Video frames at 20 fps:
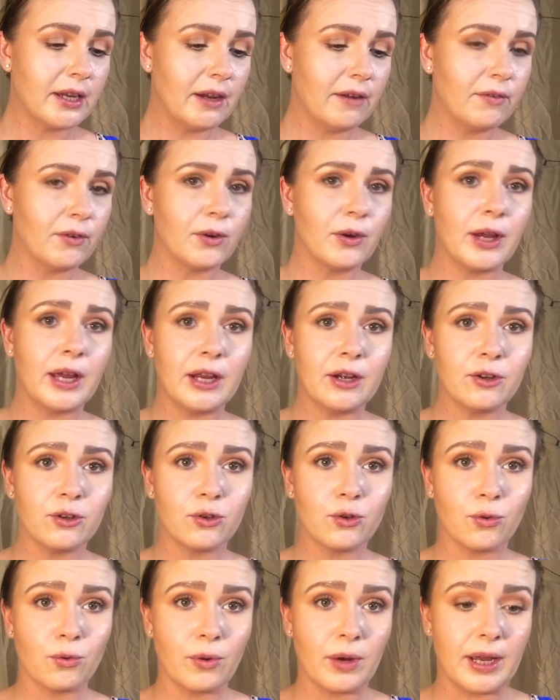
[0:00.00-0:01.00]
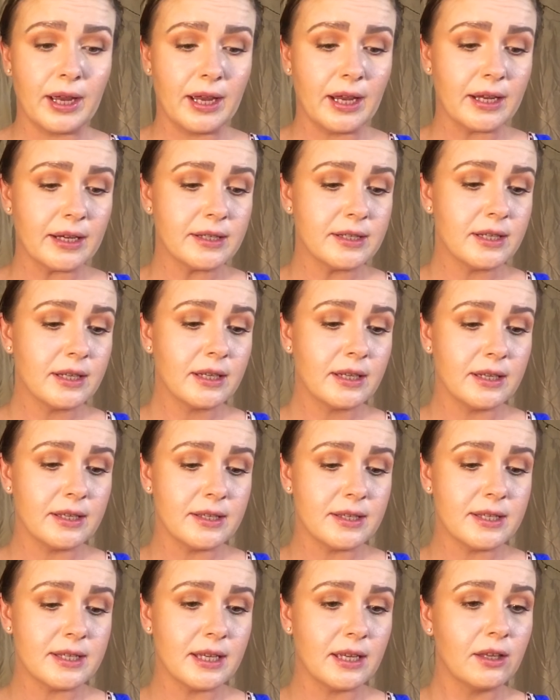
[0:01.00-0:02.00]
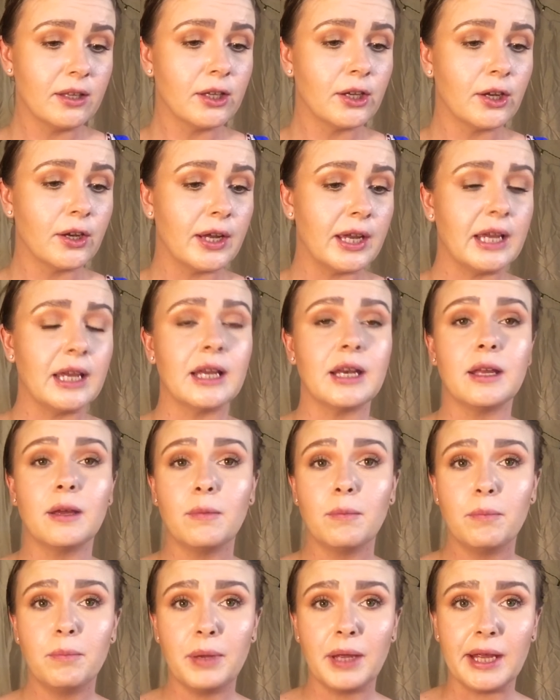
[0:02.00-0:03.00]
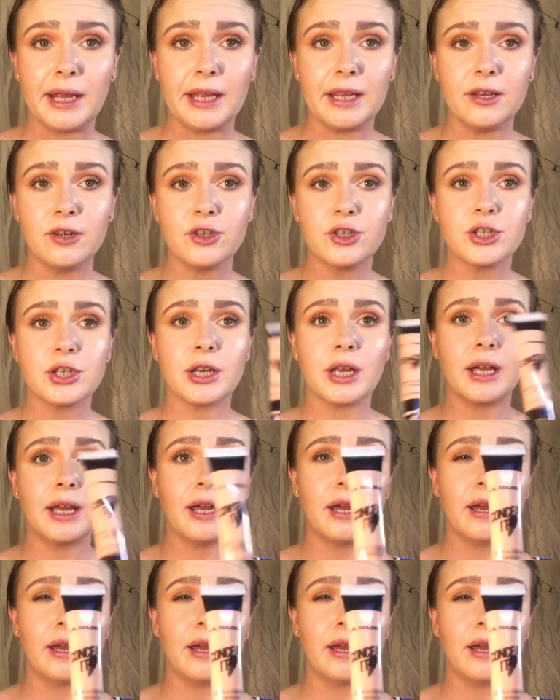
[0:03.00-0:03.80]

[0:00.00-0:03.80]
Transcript: Cover and Correct Concealer in Peach.